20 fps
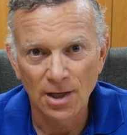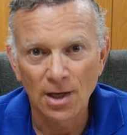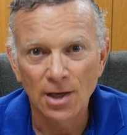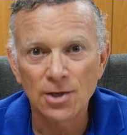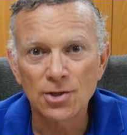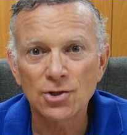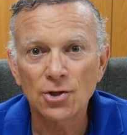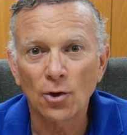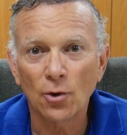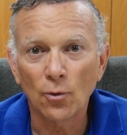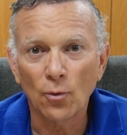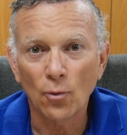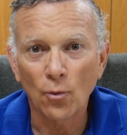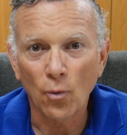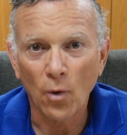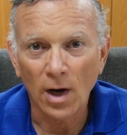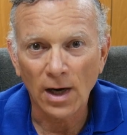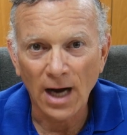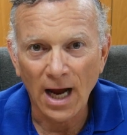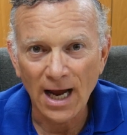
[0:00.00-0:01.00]
So
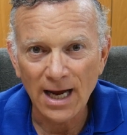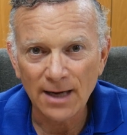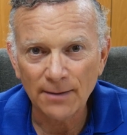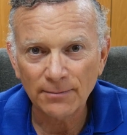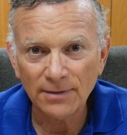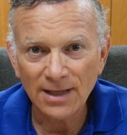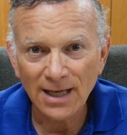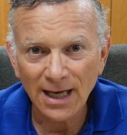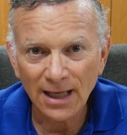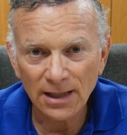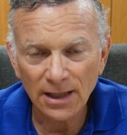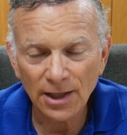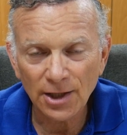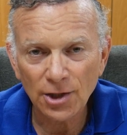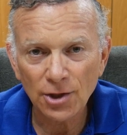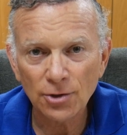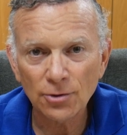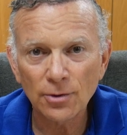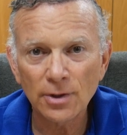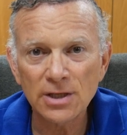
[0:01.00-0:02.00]
what I am telling
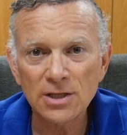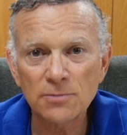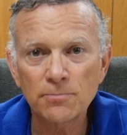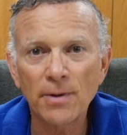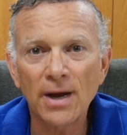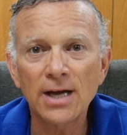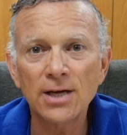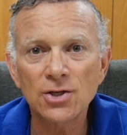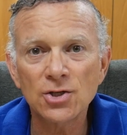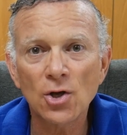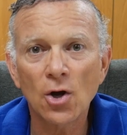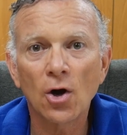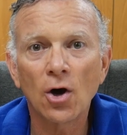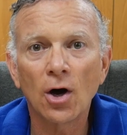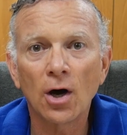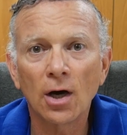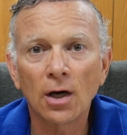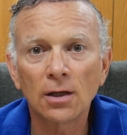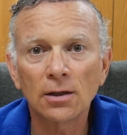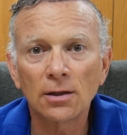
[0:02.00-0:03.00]
you is based
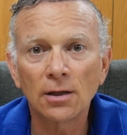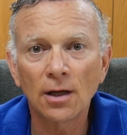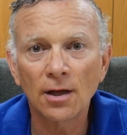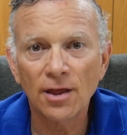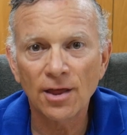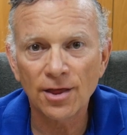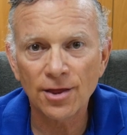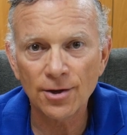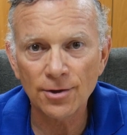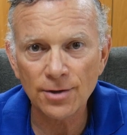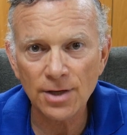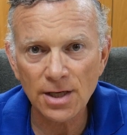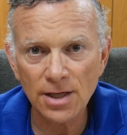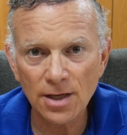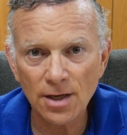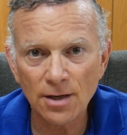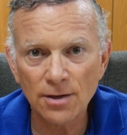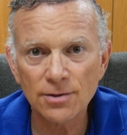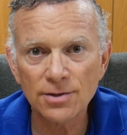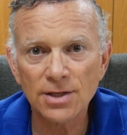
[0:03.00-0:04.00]
on 30
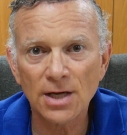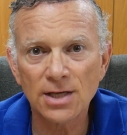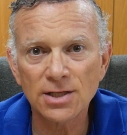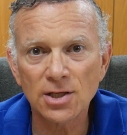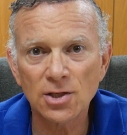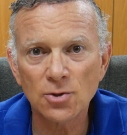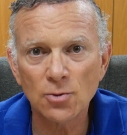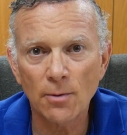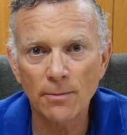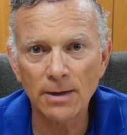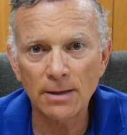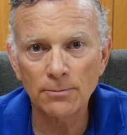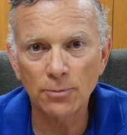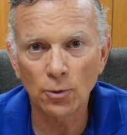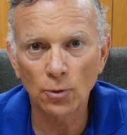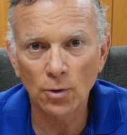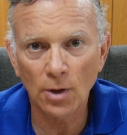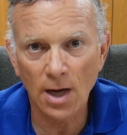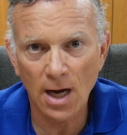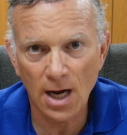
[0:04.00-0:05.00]
years as a swimming
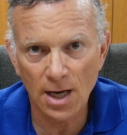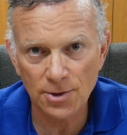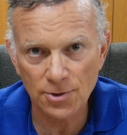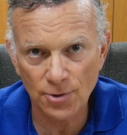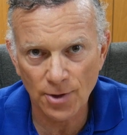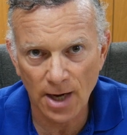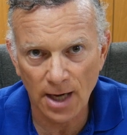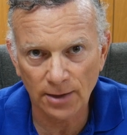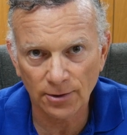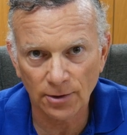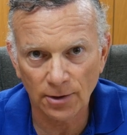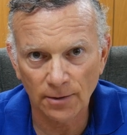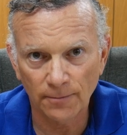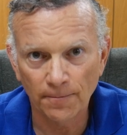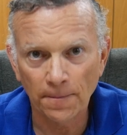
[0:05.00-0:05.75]
pool contractor,